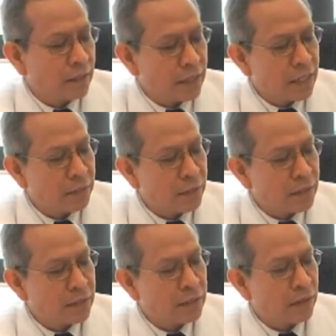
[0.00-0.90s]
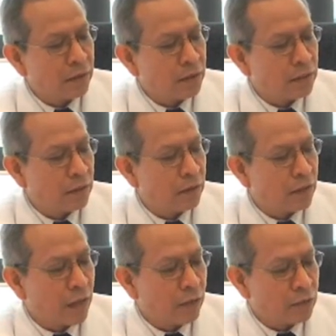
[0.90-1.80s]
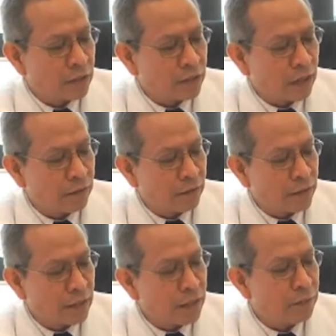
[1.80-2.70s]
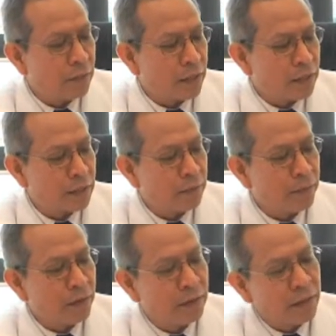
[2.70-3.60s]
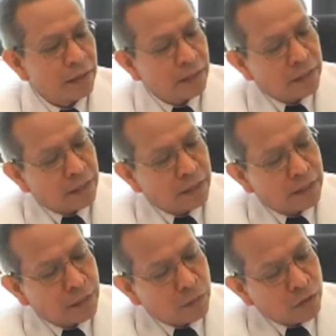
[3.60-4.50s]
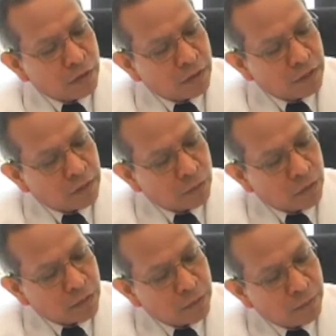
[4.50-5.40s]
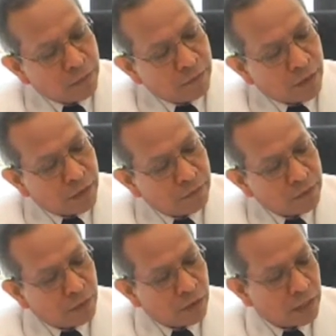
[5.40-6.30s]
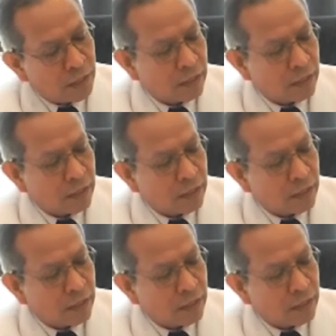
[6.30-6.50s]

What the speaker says: ligaments on the outer side of the knee, but simply in this model is quite simplified. We call it